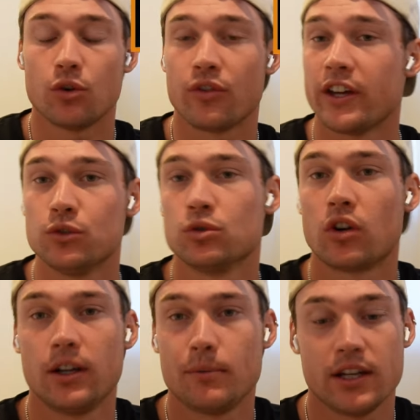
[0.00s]
they all
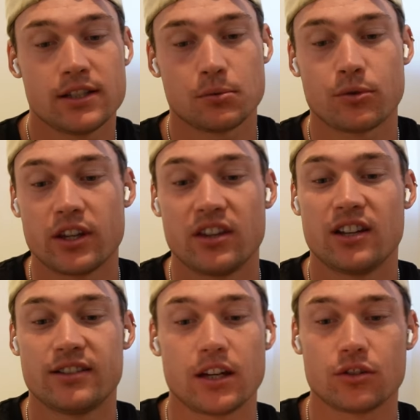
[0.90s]
got eliminated within
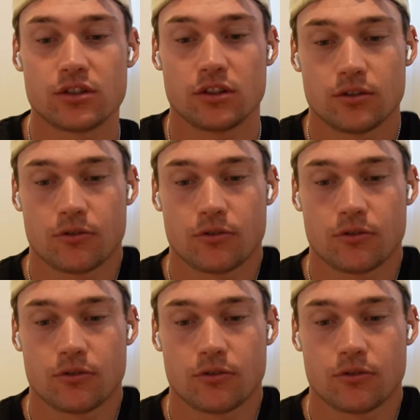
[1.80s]
a day or two.